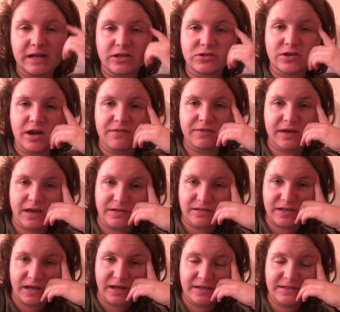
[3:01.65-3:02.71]
loud traffic
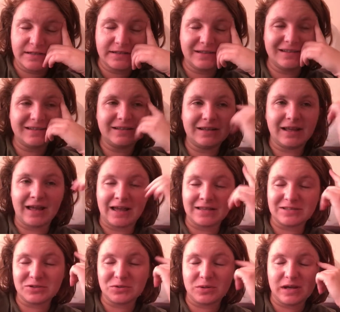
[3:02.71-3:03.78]
outside,
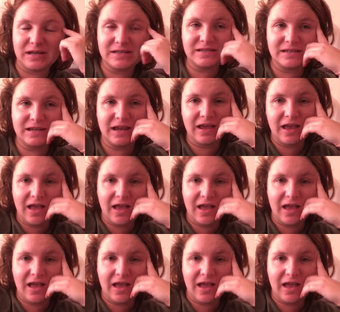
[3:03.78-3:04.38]
as always.